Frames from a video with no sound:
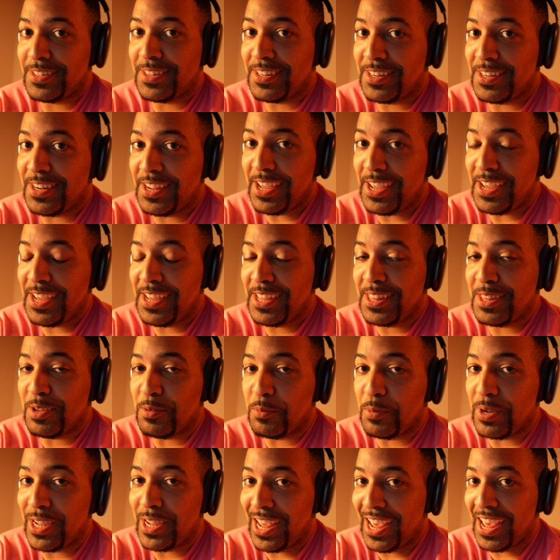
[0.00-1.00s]
the day that
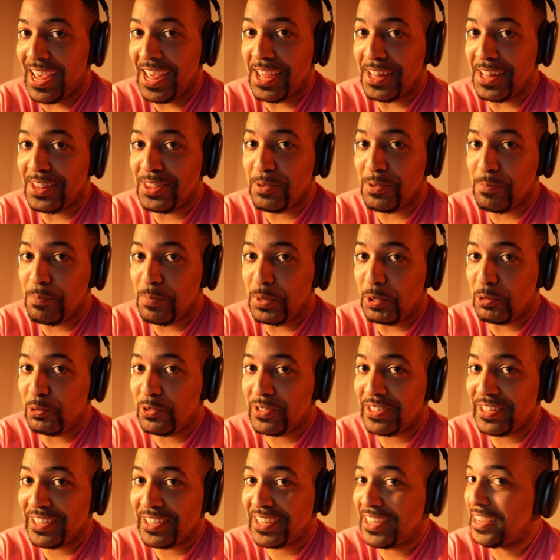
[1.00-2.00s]
we add the
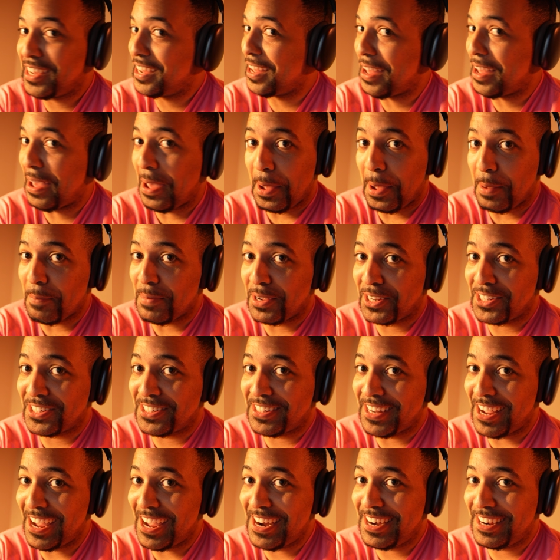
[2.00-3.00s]
music. I'm
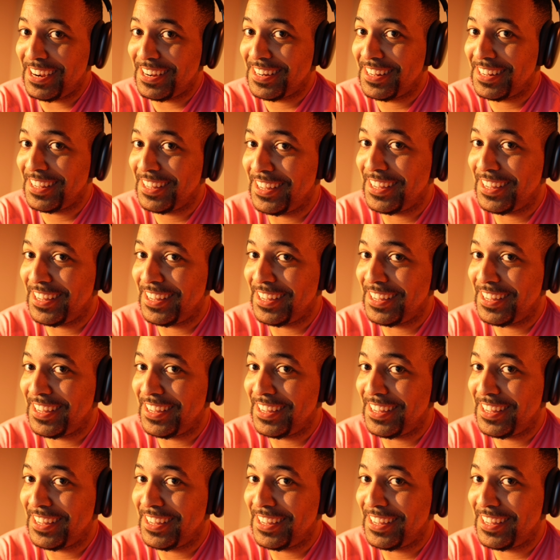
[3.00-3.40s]
excited.